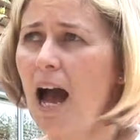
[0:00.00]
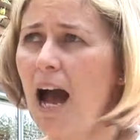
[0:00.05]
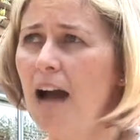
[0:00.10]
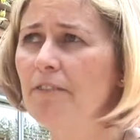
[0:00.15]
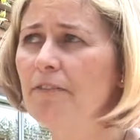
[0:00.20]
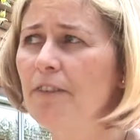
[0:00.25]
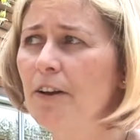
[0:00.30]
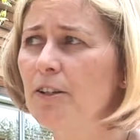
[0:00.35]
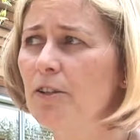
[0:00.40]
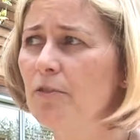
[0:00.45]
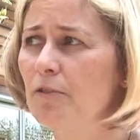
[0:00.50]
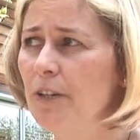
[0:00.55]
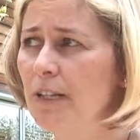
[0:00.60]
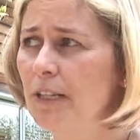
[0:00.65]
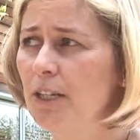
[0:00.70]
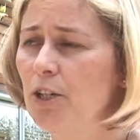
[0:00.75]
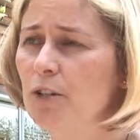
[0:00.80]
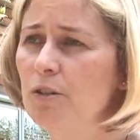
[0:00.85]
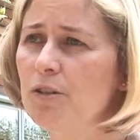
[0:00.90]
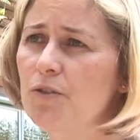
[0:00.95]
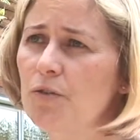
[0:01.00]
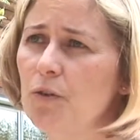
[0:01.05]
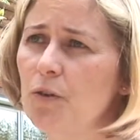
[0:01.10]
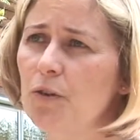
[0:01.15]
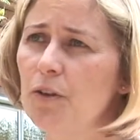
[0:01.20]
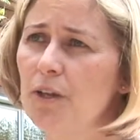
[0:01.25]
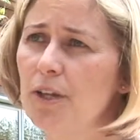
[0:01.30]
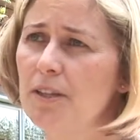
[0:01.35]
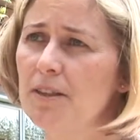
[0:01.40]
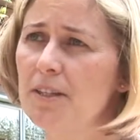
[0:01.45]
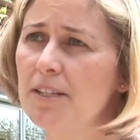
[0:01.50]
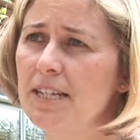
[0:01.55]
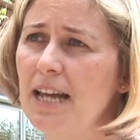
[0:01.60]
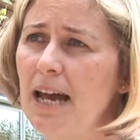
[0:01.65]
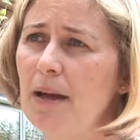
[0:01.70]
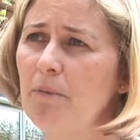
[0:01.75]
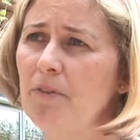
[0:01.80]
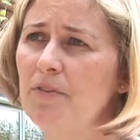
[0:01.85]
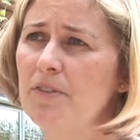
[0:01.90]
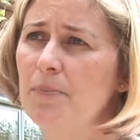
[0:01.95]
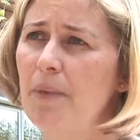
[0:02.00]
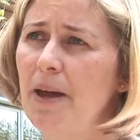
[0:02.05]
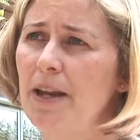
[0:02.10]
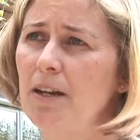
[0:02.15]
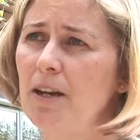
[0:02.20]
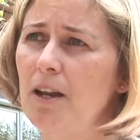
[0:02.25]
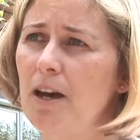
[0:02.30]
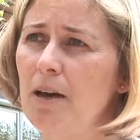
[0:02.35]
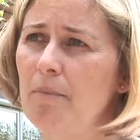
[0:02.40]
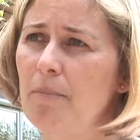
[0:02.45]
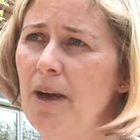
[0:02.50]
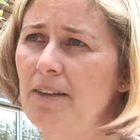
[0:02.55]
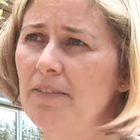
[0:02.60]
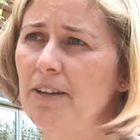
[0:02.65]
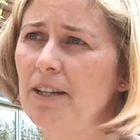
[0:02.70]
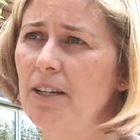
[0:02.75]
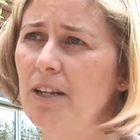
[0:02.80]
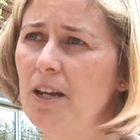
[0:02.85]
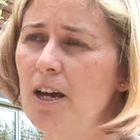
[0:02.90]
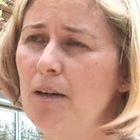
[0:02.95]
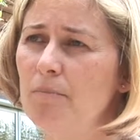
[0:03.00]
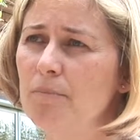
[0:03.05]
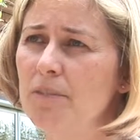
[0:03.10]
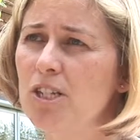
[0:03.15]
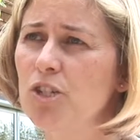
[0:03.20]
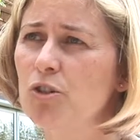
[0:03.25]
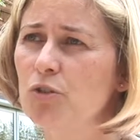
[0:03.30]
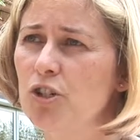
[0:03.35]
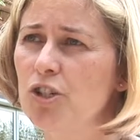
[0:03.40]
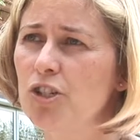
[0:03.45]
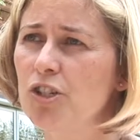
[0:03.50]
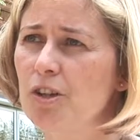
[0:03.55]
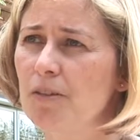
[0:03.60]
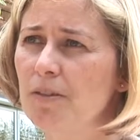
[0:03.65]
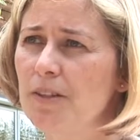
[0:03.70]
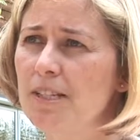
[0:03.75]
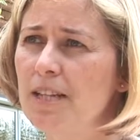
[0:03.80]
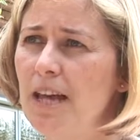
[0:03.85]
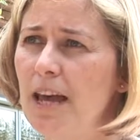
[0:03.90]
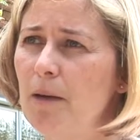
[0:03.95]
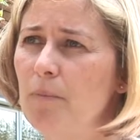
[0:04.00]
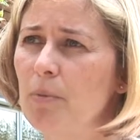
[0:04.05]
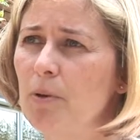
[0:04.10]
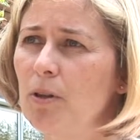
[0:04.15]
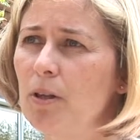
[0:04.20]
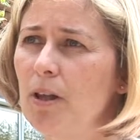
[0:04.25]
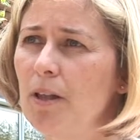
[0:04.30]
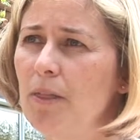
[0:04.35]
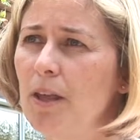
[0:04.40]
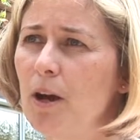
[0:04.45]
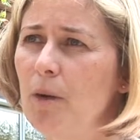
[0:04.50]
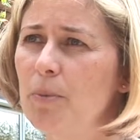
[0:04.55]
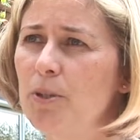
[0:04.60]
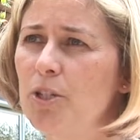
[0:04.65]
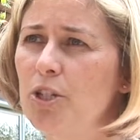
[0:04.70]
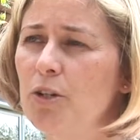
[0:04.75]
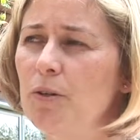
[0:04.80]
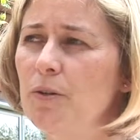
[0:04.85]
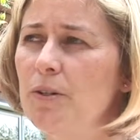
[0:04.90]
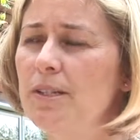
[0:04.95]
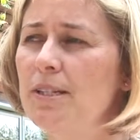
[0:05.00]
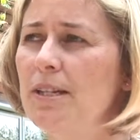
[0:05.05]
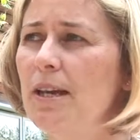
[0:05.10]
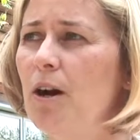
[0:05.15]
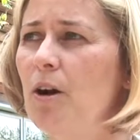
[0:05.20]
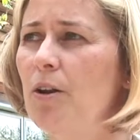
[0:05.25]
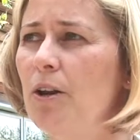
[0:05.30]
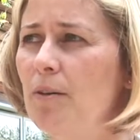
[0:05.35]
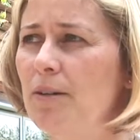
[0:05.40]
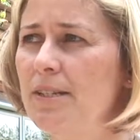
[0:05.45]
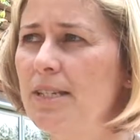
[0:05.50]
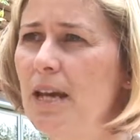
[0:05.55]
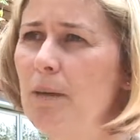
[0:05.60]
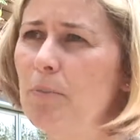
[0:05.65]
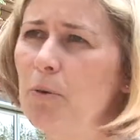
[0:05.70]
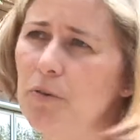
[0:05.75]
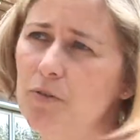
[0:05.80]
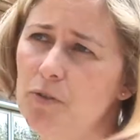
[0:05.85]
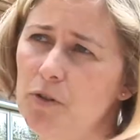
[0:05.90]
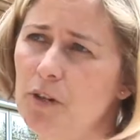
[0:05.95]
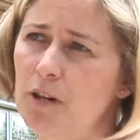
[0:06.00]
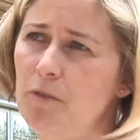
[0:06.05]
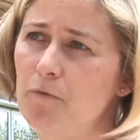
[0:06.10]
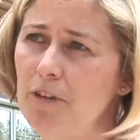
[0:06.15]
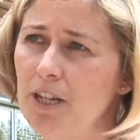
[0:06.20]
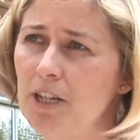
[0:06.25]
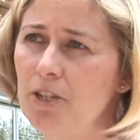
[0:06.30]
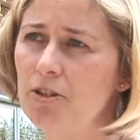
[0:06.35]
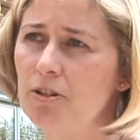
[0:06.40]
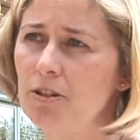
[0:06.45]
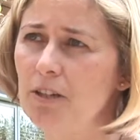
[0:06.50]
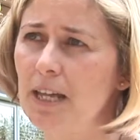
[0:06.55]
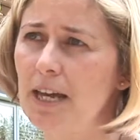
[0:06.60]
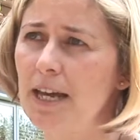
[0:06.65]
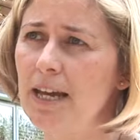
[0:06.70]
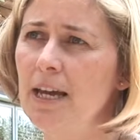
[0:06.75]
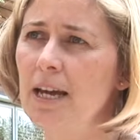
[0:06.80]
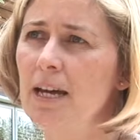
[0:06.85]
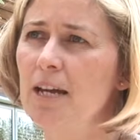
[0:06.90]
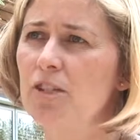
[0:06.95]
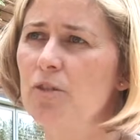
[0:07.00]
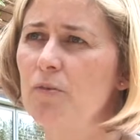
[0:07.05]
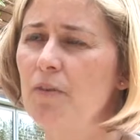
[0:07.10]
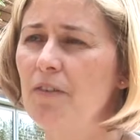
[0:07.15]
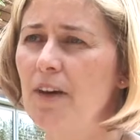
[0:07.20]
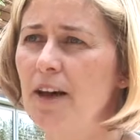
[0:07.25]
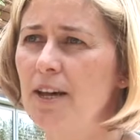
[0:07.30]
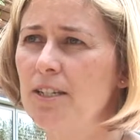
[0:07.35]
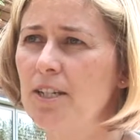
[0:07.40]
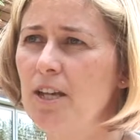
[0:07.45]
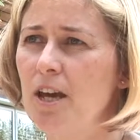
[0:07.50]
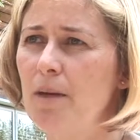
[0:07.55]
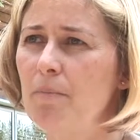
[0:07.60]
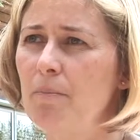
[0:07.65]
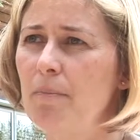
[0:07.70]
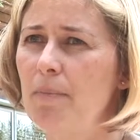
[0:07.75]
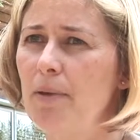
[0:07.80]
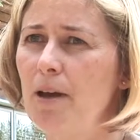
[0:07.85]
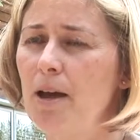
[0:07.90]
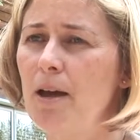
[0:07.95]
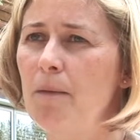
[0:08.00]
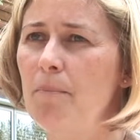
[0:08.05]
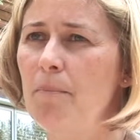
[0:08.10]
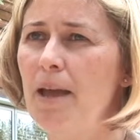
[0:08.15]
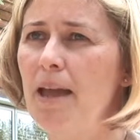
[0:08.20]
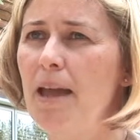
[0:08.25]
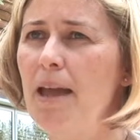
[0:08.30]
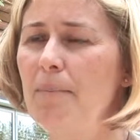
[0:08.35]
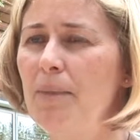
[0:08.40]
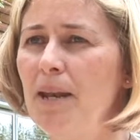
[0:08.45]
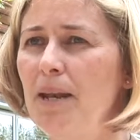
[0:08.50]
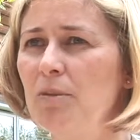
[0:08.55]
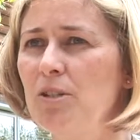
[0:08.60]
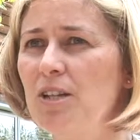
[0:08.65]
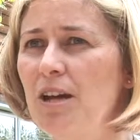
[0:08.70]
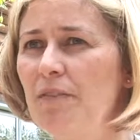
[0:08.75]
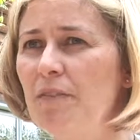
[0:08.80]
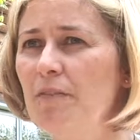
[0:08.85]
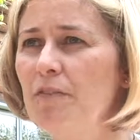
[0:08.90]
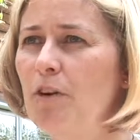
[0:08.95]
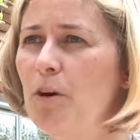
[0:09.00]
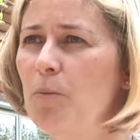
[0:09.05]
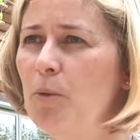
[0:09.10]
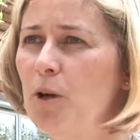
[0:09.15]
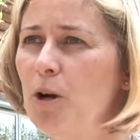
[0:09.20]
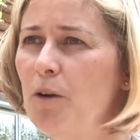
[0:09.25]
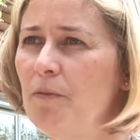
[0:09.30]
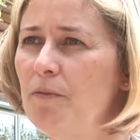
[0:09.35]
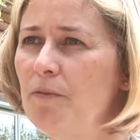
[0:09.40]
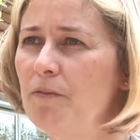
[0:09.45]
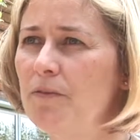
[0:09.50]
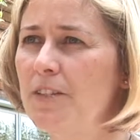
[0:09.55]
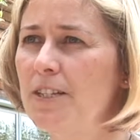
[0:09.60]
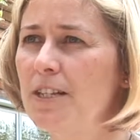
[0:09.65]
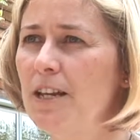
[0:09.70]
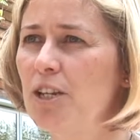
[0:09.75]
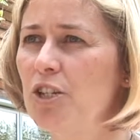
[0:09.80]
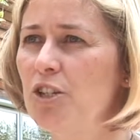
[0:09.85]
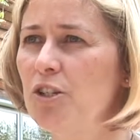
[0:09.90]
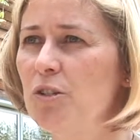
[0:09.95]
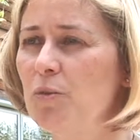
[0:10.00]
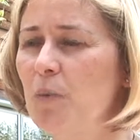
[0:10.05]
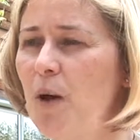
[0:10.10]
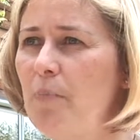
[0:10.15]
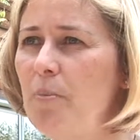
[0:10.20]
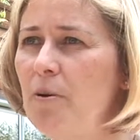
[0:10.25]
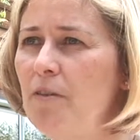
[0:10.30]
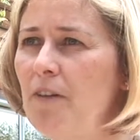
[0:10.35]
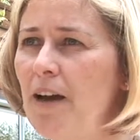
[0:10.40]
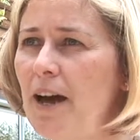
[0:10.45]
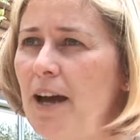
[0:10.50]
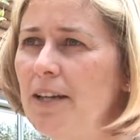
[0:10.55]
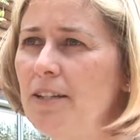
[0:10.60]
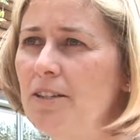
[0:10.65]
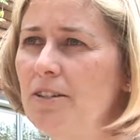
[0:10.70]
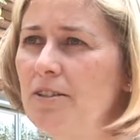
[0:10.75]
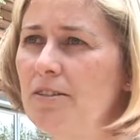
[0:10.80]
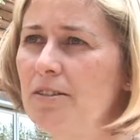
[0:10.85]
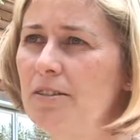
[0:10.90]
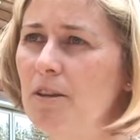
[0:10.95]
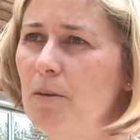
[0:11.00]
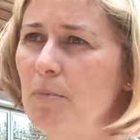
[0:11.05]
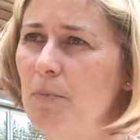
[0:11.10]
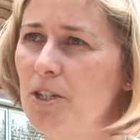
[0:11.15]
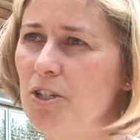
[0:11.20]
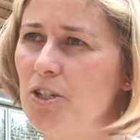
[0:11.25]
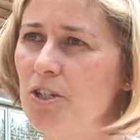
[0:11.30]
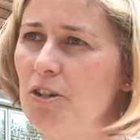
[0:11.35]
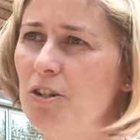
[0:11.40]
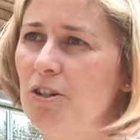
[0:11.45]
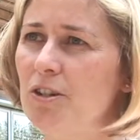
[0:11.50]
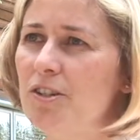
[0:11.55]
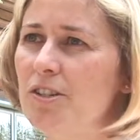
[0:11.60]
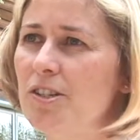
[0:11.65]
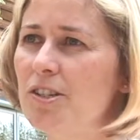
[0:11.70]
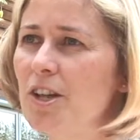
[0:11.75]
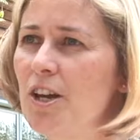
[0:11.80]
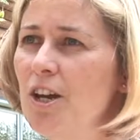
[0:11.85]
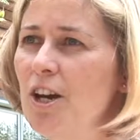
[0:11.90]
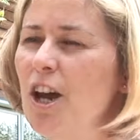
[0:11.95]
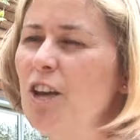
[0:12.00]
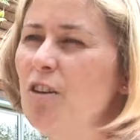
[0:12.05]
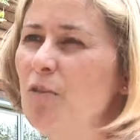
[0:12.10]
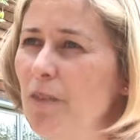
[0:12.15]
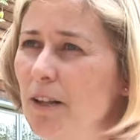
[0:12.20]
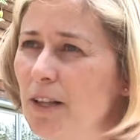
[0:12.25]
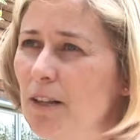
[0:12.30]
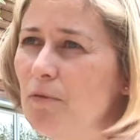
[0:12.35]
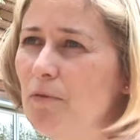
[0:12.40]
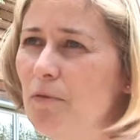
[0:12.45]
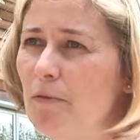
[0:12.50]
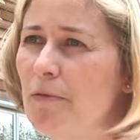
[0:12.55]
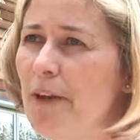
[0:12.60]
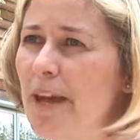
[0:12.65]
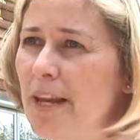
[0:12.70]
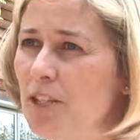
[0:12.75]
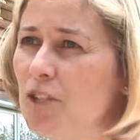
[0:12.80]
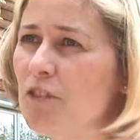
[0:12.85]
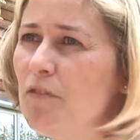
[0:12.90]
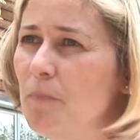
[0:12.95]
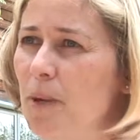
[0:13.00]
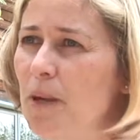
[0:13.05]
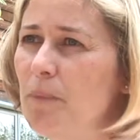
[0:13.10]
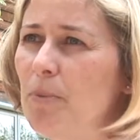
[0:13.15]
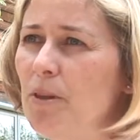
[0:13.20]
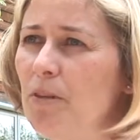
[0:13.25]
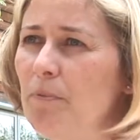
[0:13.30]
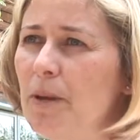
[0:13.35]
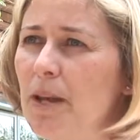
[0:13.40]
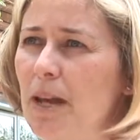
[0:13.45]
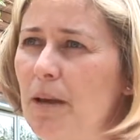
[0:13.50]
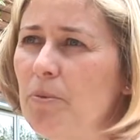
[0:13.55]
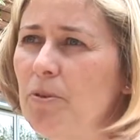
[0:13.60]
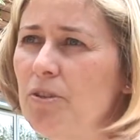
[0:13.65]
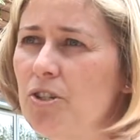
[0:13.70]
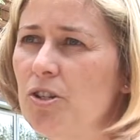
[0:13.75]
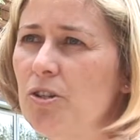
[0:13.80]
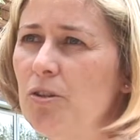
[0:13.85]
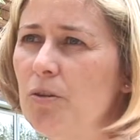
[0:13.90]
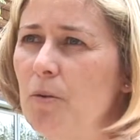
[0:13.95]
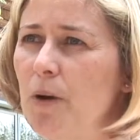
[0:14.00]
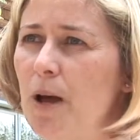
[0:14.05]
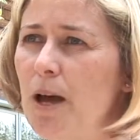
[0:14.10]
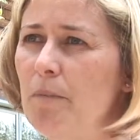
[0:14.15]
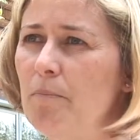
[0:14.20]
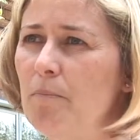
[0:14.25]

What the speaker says: I found it really useful the time we've spent having discussions on the table, and the opportunity on our table. We've done it regionally, so we've had been able to have informal conversations where providers, commissioners and a real range of people have been able to